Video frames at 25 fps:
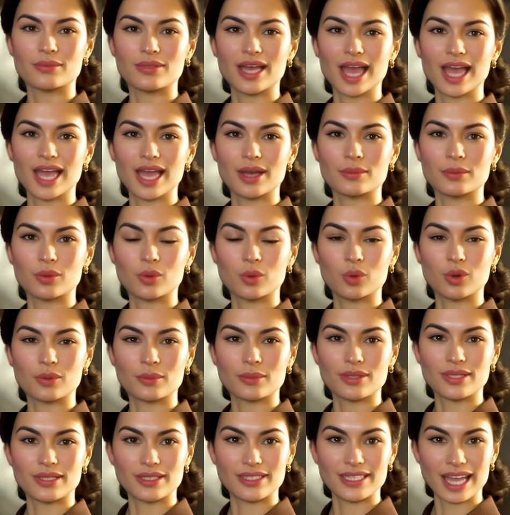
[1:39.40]
I am a
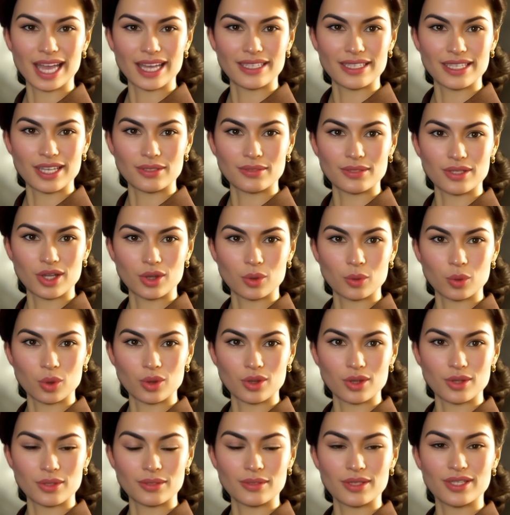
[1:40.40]
woman detective in a
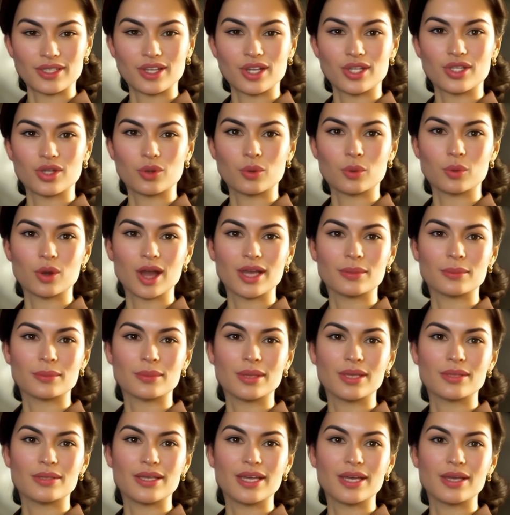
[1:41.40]
world that doesn't want
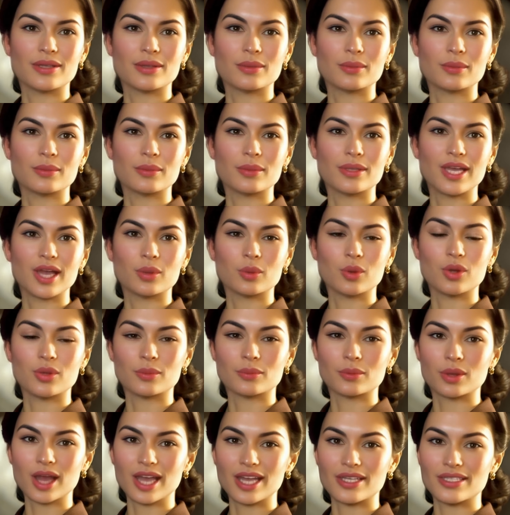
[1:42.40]
me, but I
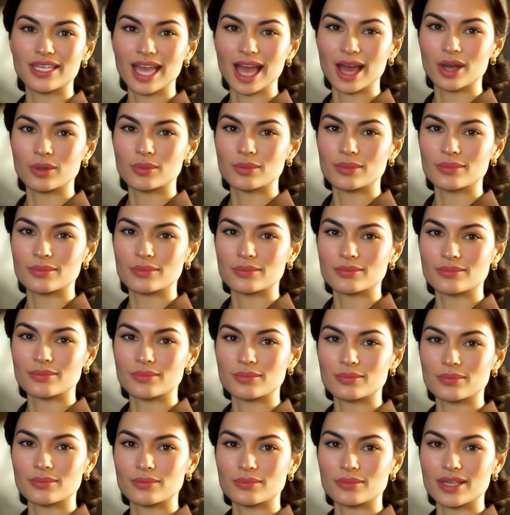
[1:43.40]
won't back down.
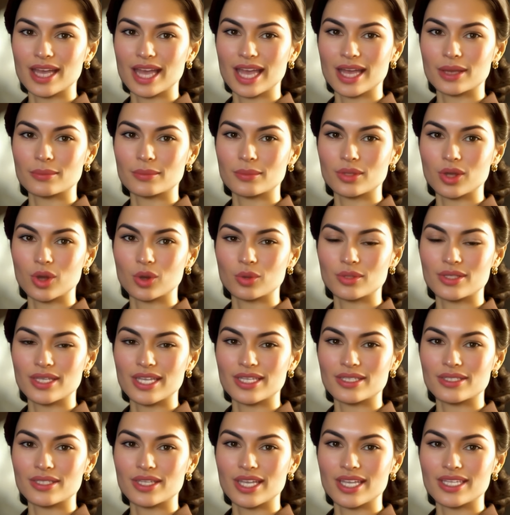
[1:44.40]
I am the
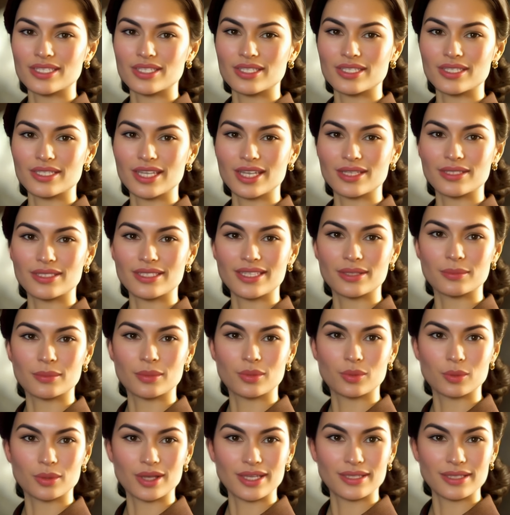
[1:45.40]
only thing standing
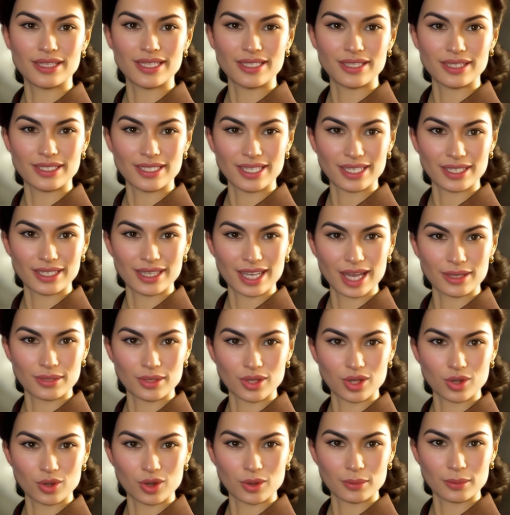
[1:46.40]
between this city and
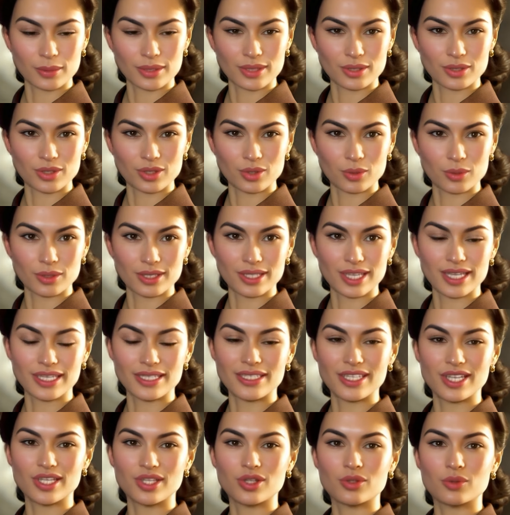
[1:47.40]
the criminals who seek
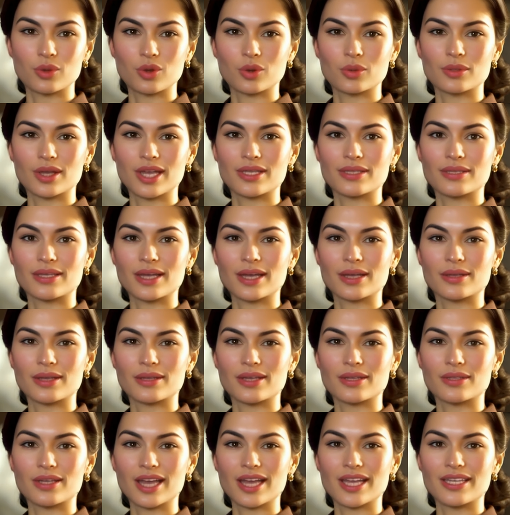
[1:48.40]
to control it,
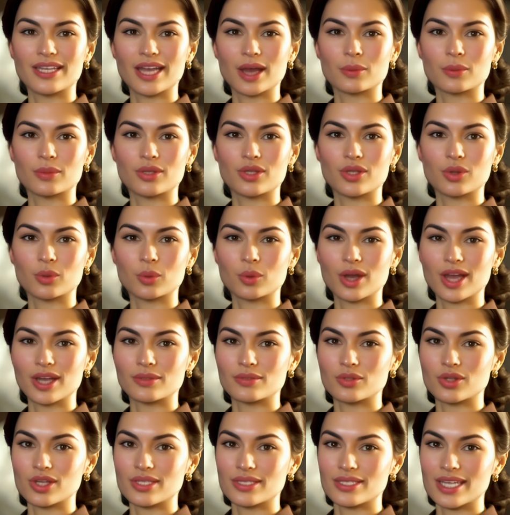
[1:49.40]
and I will do
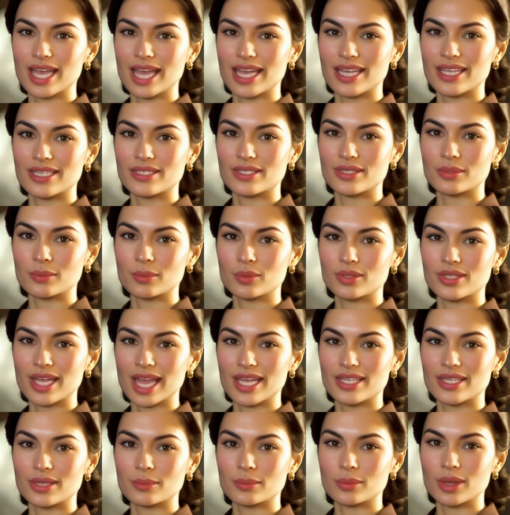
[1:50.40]
whatever it takes to
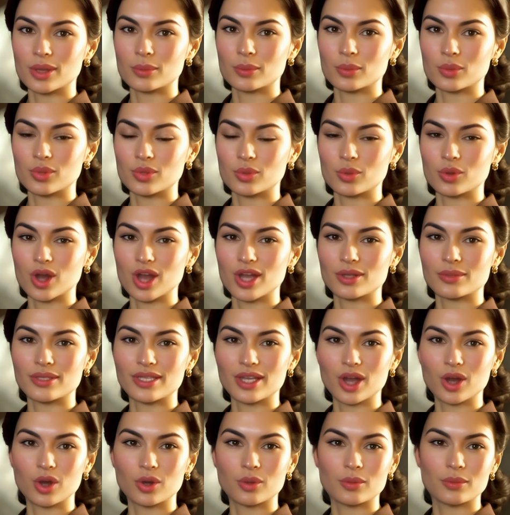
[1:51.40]
protect the people who call
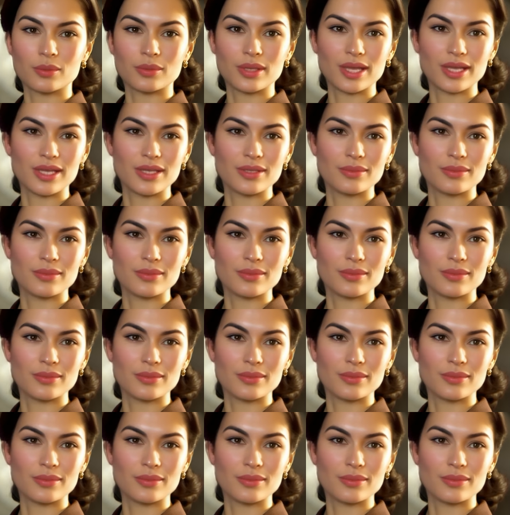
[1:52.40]
it home.